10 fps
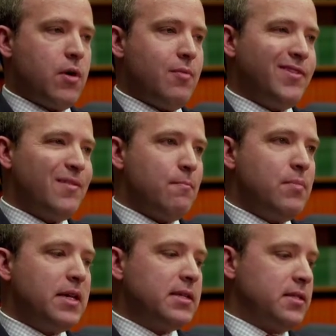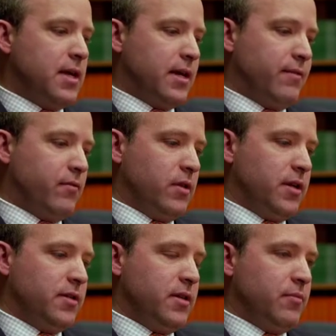Probably the biggest negative
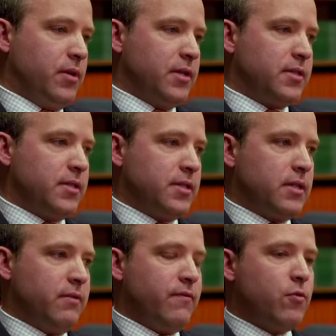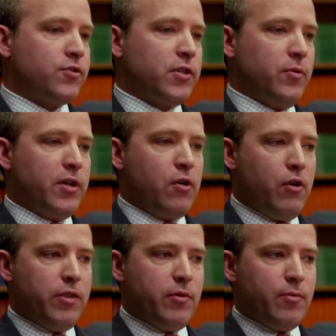related to implants is, unfortunately, we
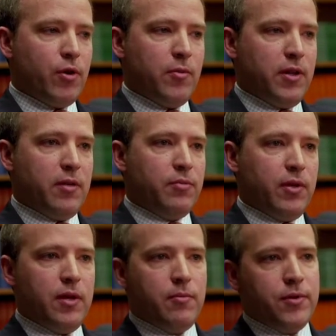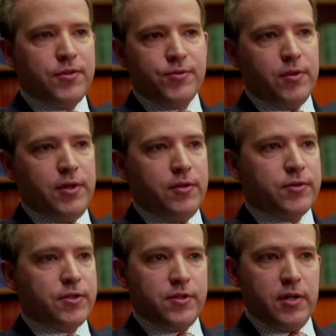call them a permanent implant, but there's really
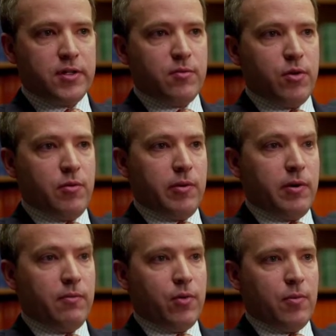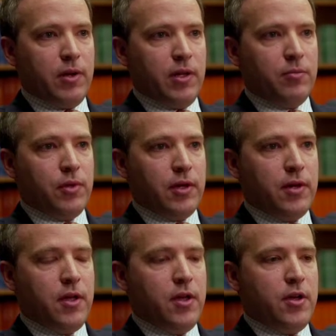no such thing as a permanent implant.